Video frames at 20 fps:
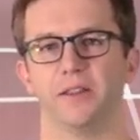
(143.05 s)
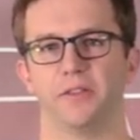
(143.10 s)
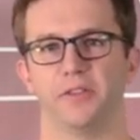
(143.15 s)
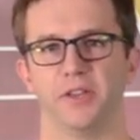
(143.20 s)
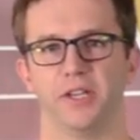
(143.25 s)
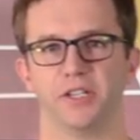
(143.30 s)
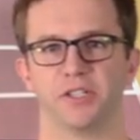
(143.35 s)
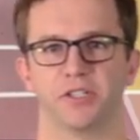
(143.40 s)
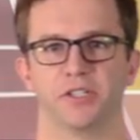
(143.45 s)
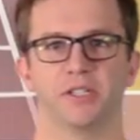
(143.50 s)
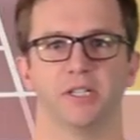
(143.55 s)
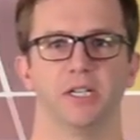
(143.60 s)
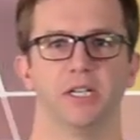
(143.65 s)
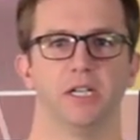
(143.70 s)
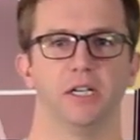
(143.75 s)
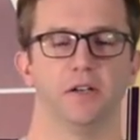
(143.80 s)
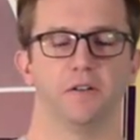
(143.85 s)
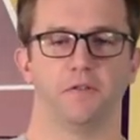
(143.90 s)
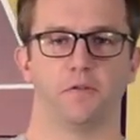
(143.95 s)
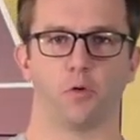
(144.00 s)
this
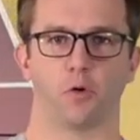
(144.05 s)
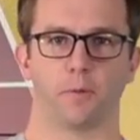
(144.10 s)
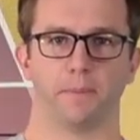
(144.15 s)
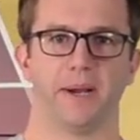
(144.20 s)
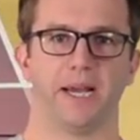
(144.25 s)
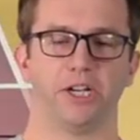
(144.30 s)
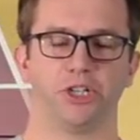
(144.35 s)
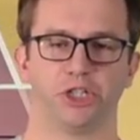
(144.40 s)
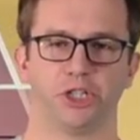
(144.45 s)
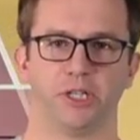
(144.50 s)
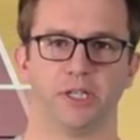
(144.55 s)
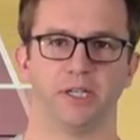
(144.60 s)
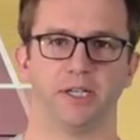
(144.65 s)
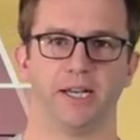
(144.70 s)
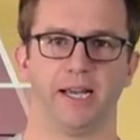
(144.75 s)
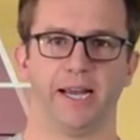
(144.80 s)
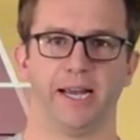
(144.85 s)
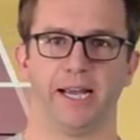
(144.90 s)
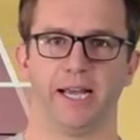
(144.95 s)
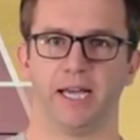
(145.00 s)
formation
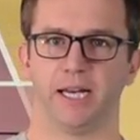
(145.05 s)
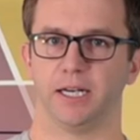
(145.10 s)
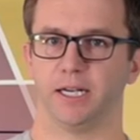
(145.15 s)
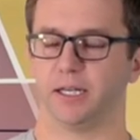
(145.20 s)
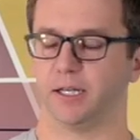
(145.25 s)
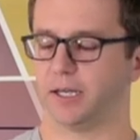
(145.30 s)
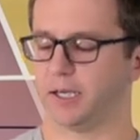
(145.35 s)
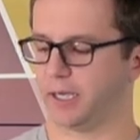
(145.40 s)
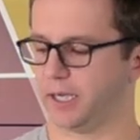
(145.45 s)
and